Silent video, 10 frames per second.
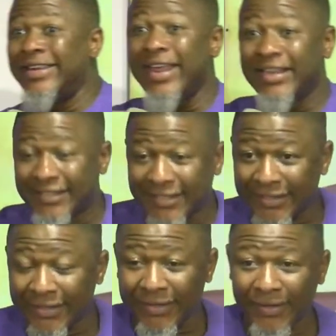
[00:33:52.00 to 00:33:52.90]
did,
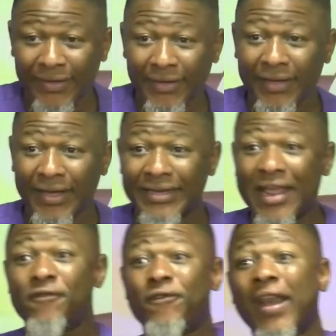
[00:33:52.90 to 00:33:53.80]

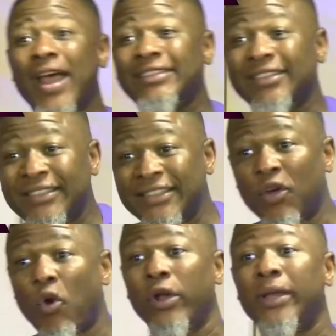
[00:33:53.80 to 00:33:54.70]
the Pharisees still
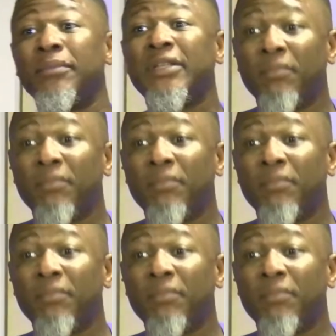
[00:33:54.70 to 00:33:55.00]
call him